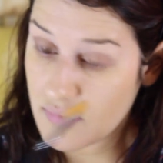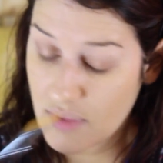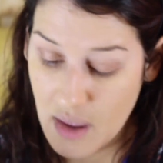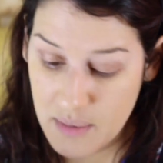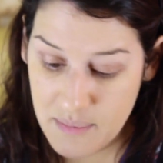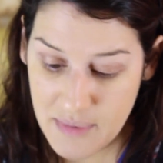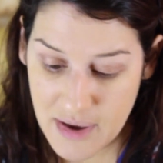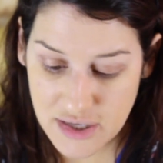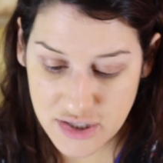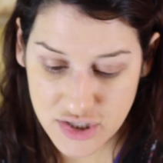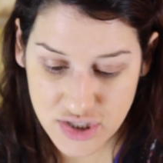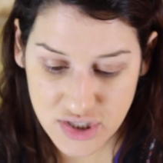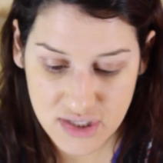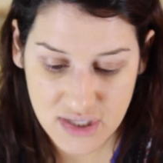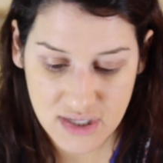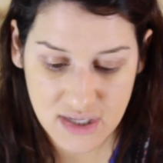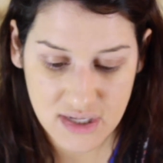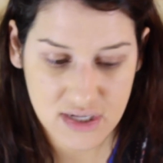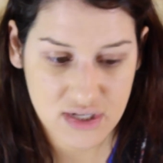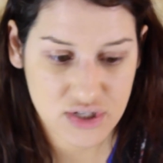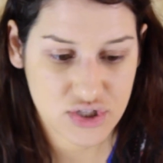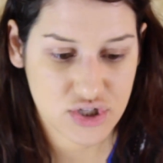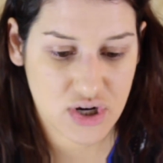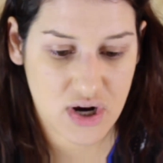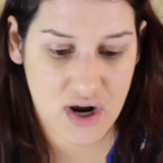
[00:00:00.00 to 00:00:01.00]
I'm actually
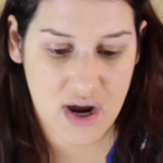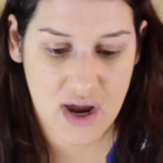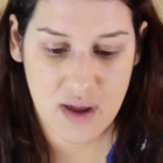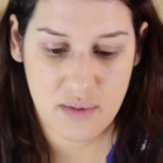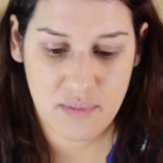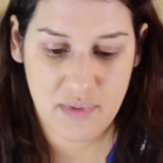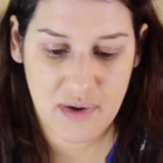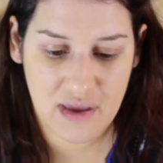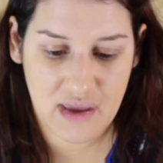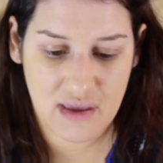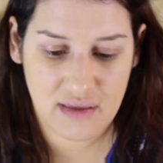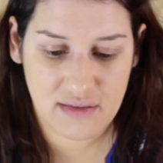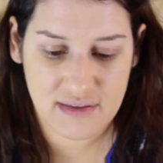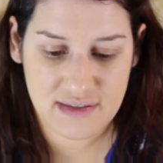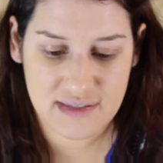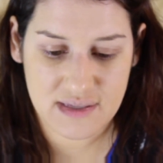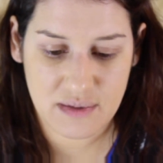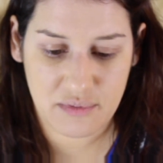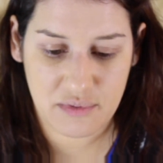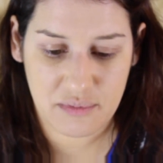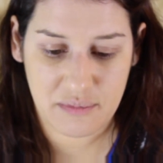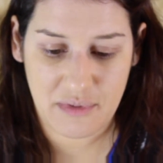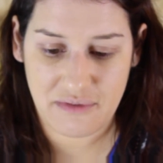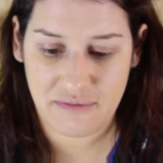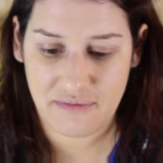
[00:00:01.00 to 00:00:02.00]
going to try picking this
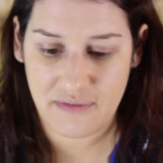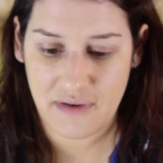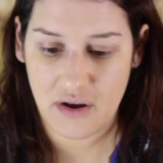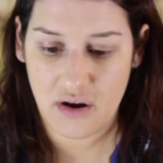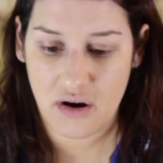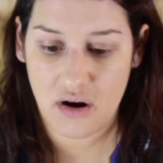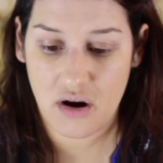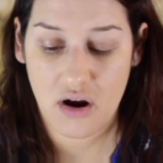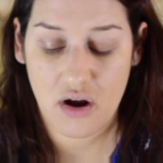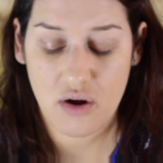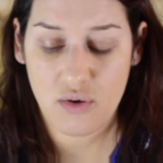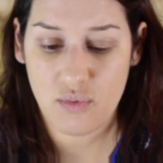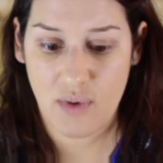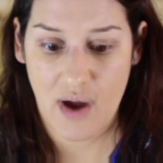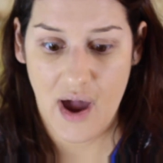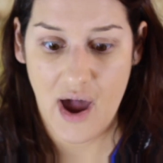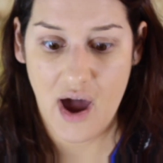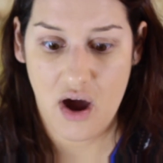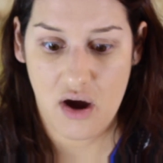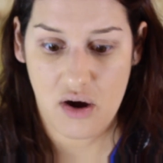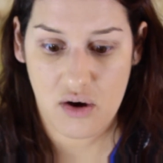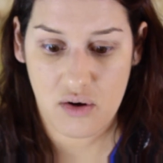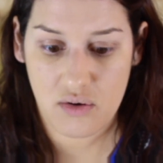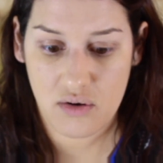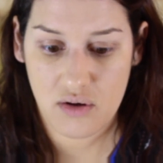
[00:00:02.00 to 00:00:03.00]
up with my finger. Oh
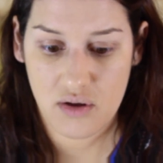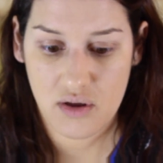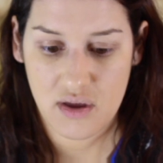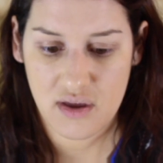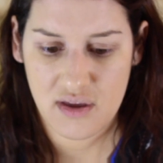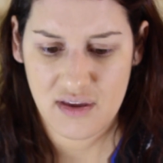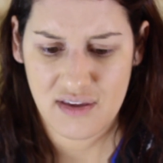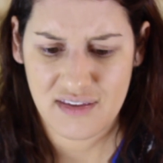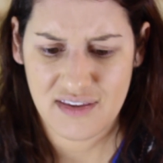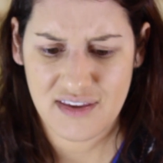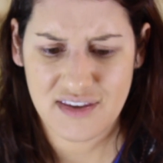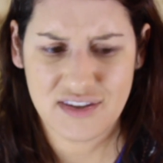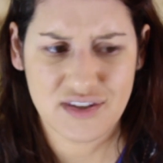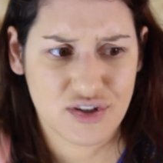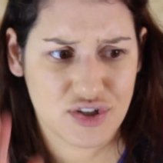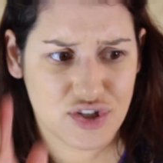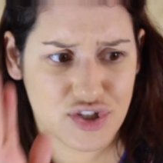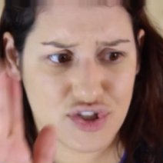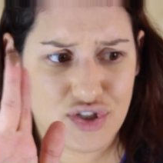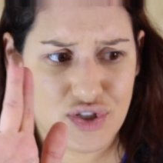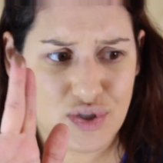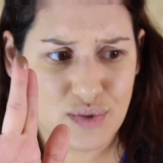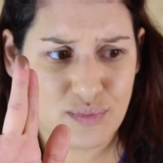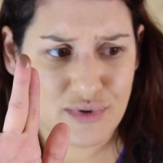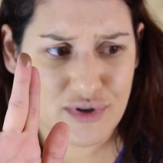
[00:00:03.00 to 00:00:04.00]
wow, these are
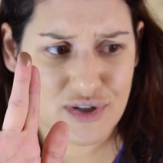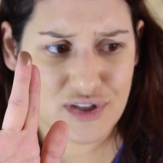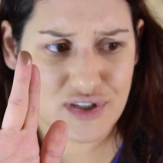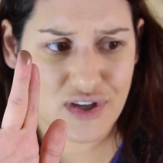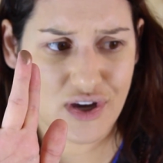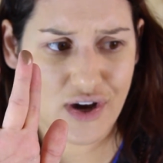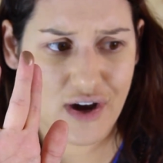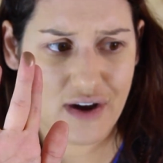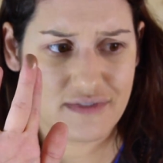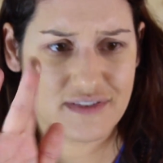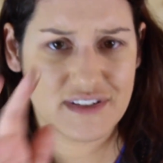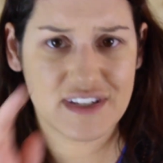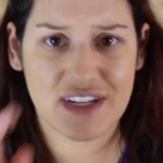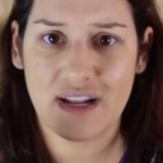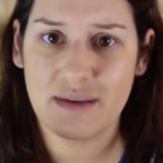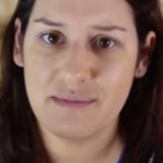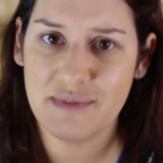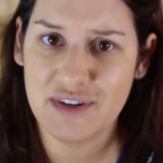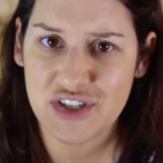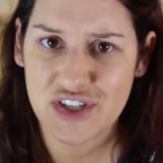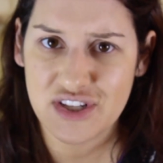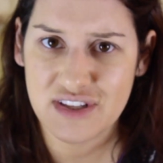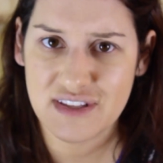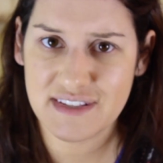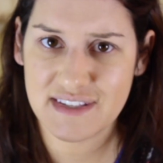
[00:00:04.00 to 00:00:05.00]
super soft. Did I
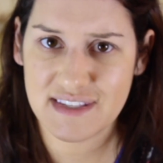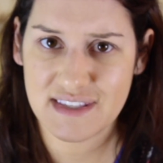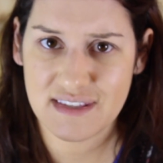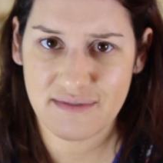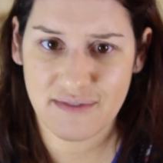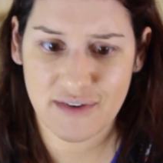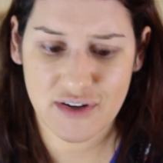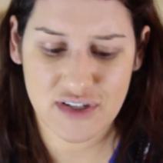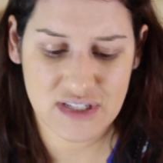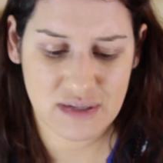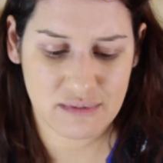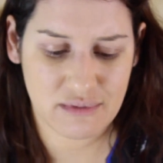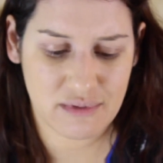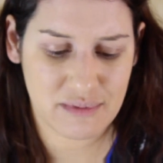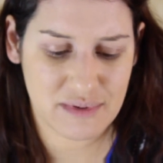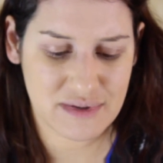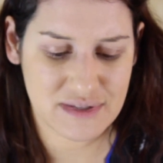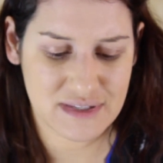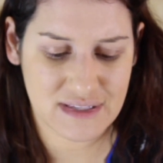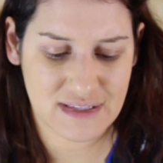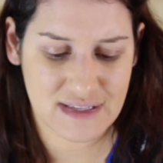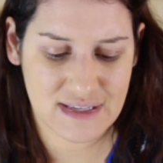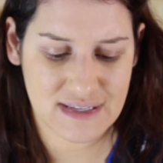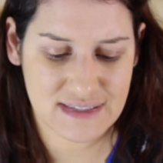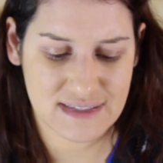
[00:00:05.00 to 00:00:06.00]
mention this is the first time I'm
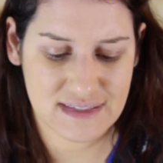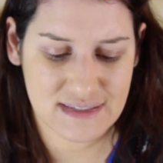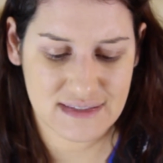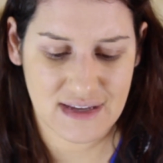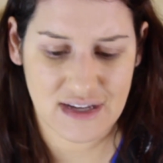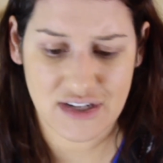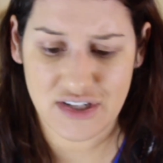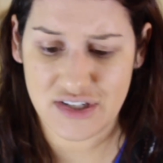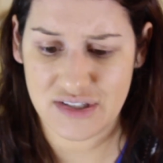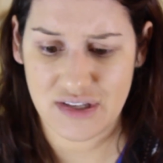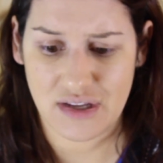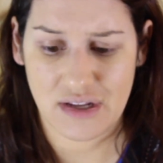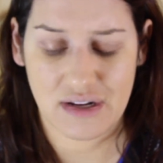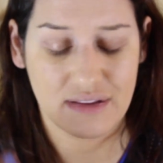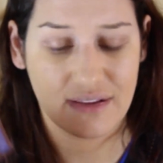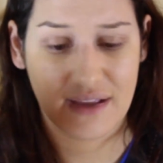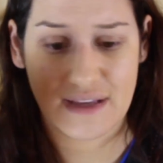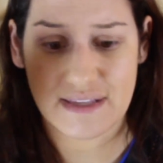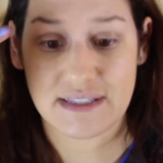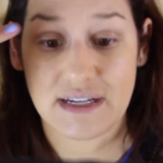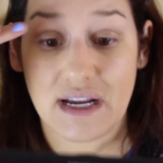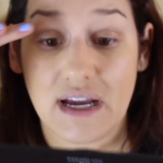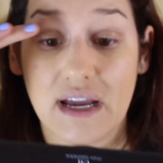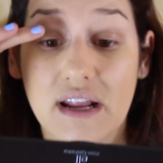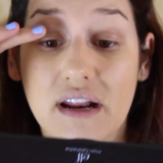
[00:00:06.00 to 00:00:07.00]
using this? I just got it
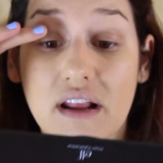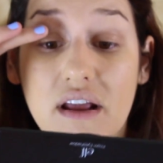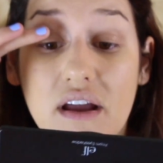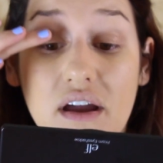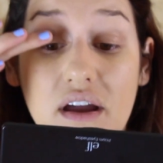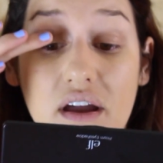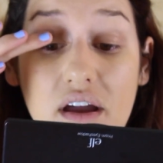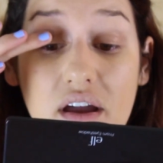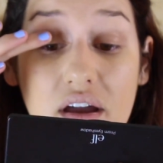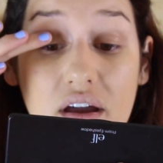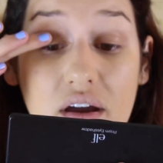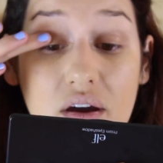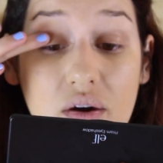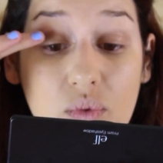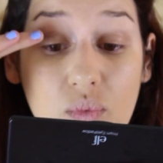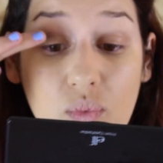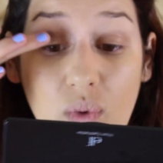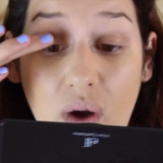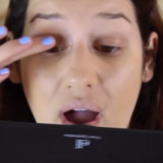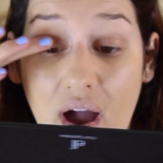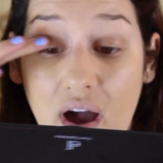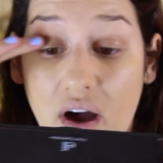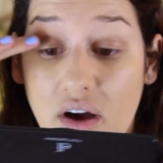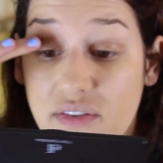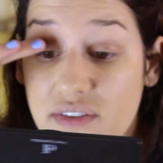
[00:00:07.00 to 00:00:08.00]
last night.
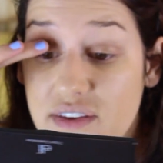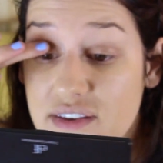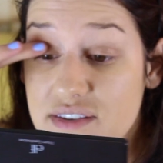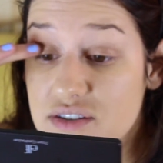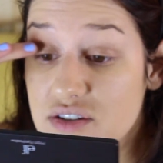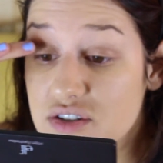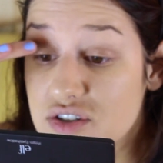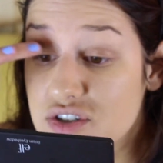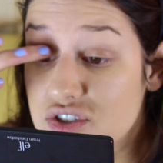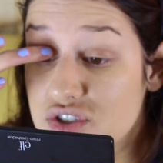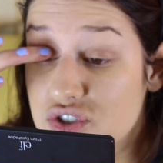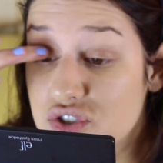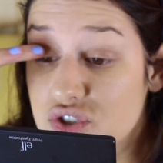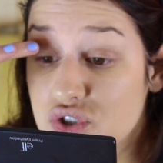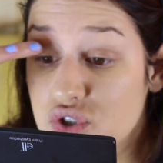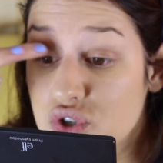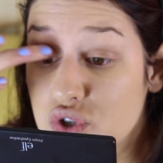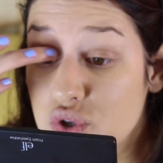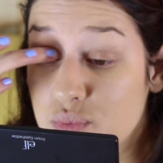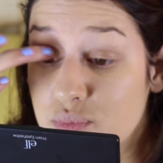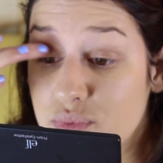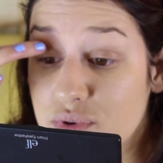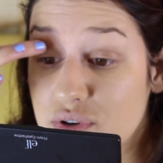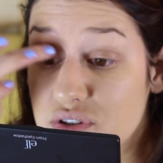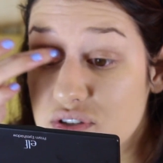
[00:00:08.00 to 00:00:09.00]
Wow, these are
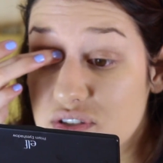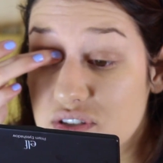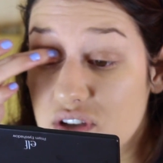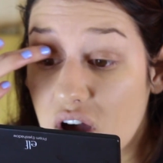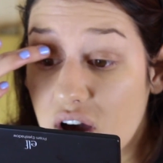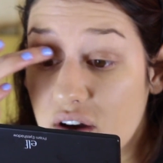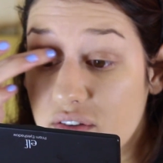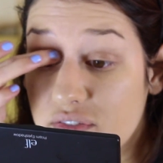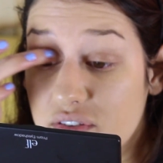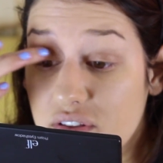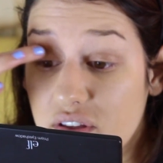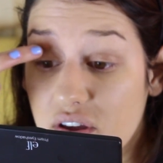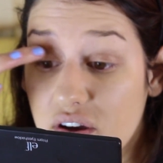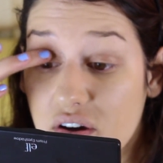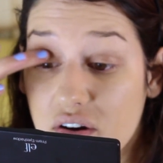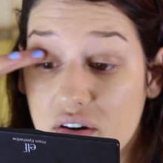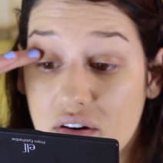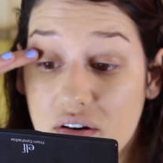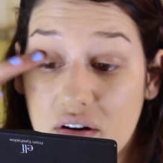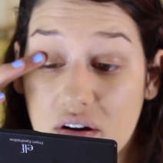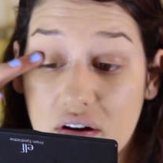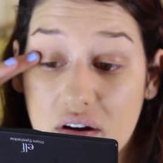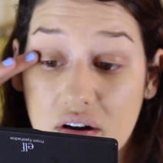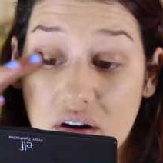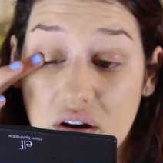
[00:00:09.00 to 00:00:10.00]
super soft
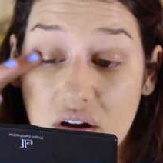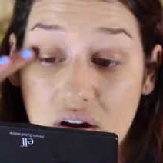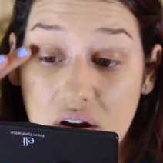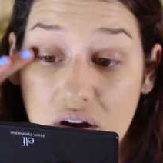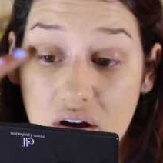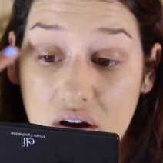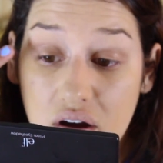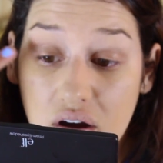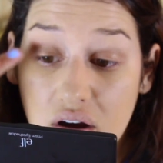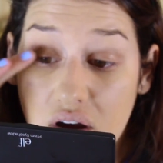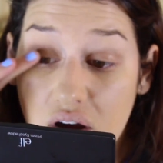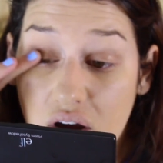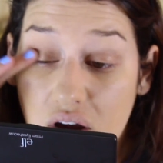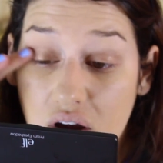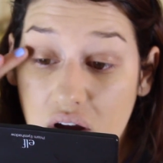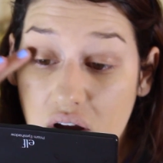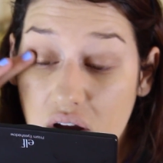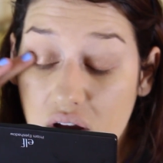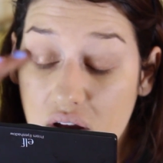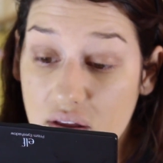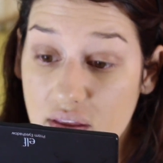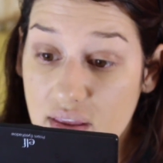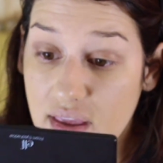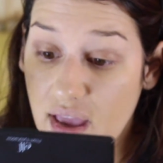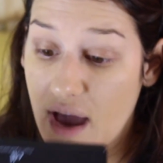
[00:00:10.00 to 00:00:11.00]
though.
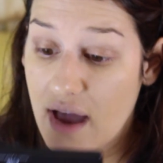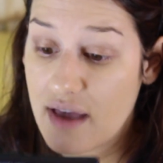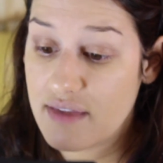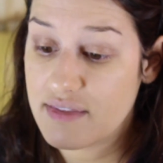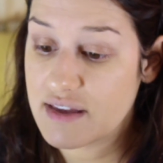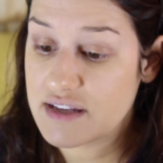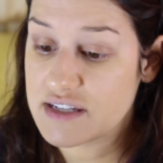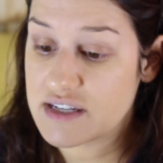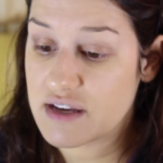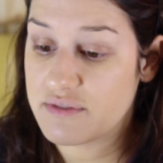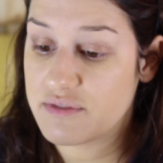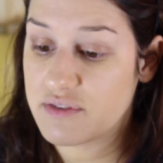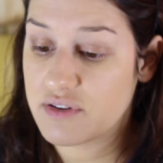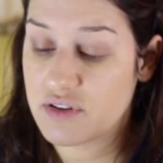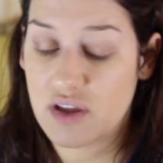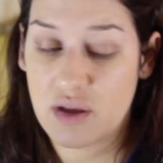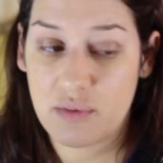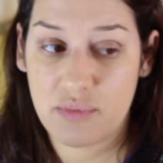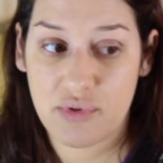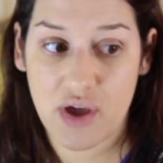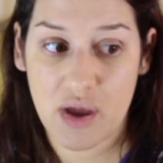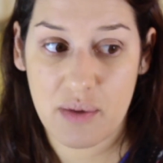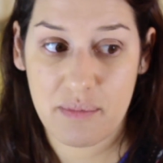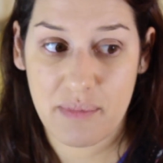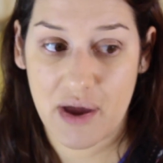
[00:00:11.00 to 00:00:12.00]
Yeah, and they definitely
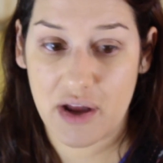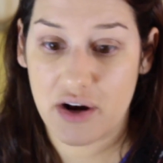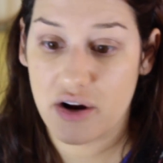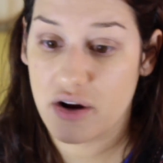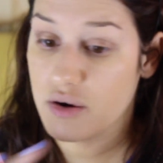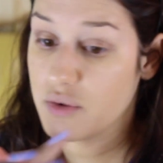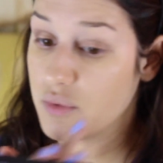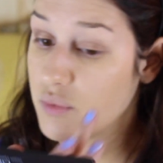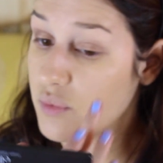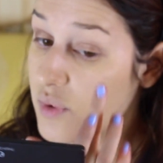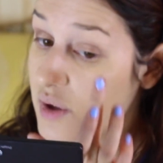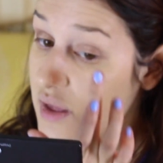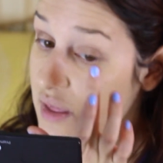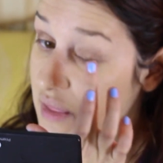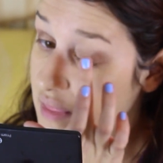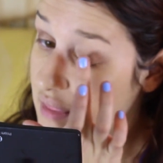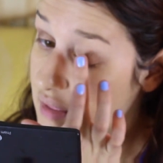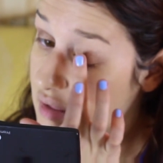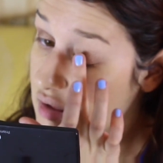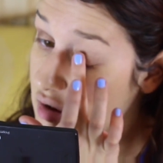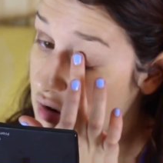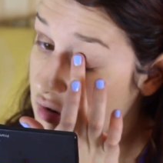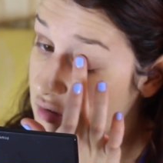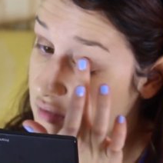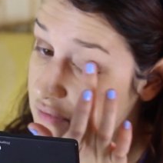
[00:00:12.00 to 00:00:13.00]
apply better
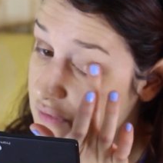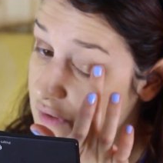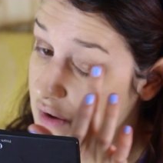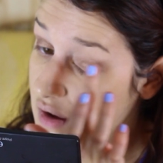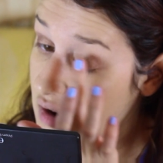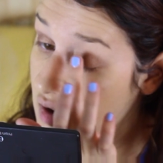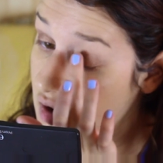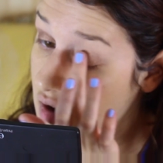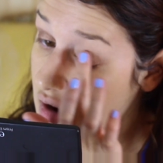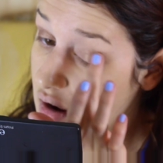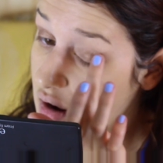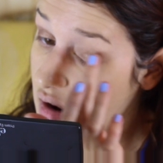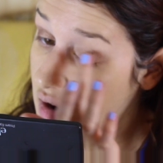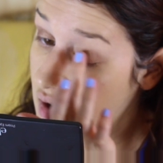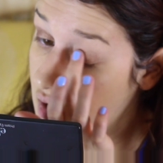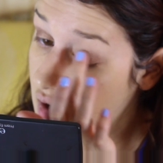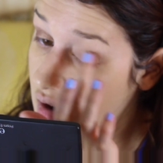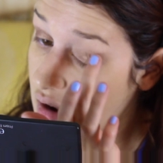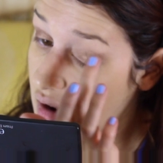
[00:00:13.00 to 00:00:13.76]
with your finger.